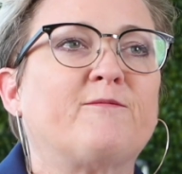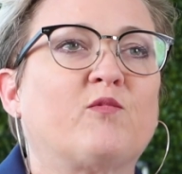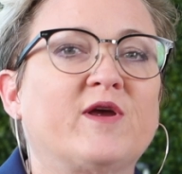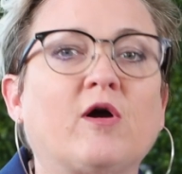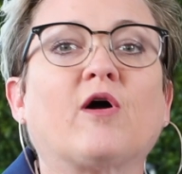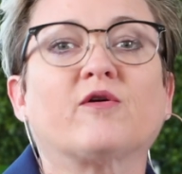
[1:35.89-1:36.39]

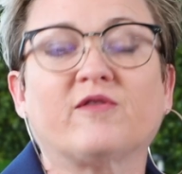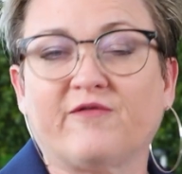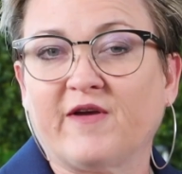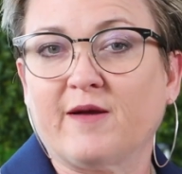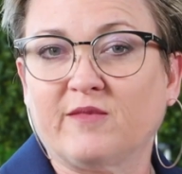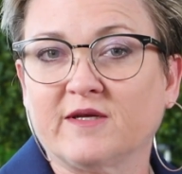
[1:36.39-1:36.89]
We are the
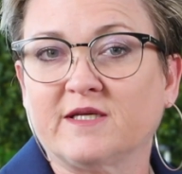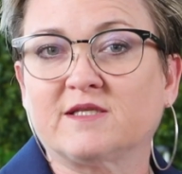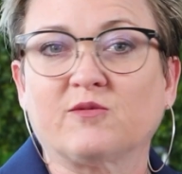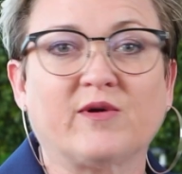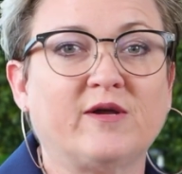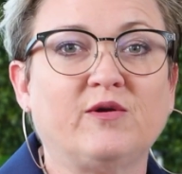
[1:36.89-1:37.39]

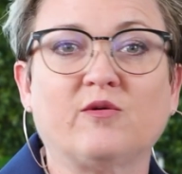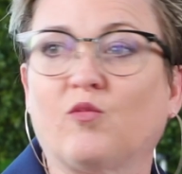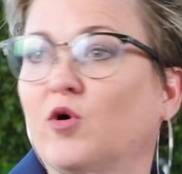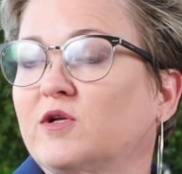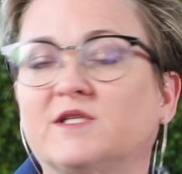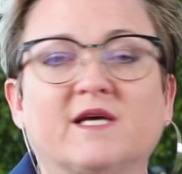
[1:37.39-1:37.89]
families, we
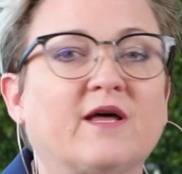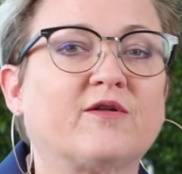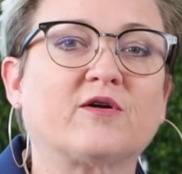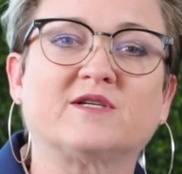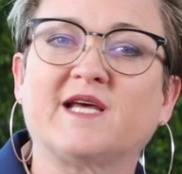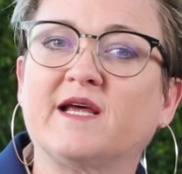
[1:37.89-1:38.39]
work
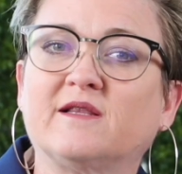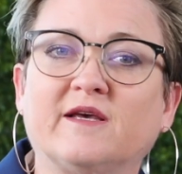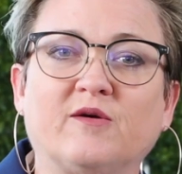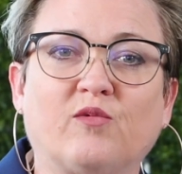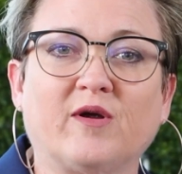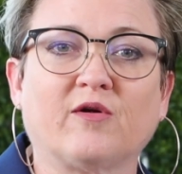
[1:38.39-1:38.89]
together
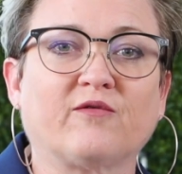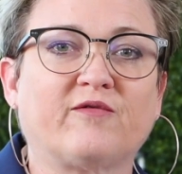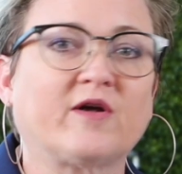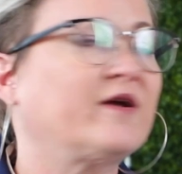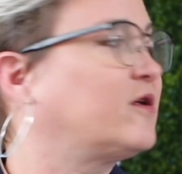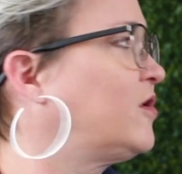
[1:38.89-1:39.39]
daily, we're
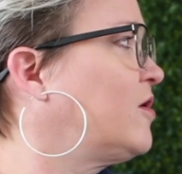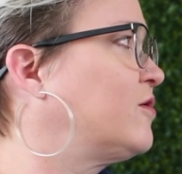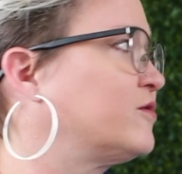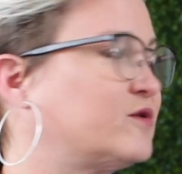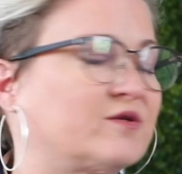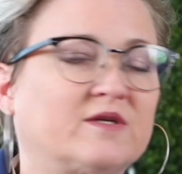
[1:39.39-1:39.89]
very
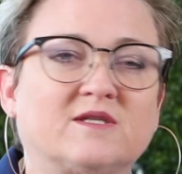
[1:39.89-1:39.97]
close.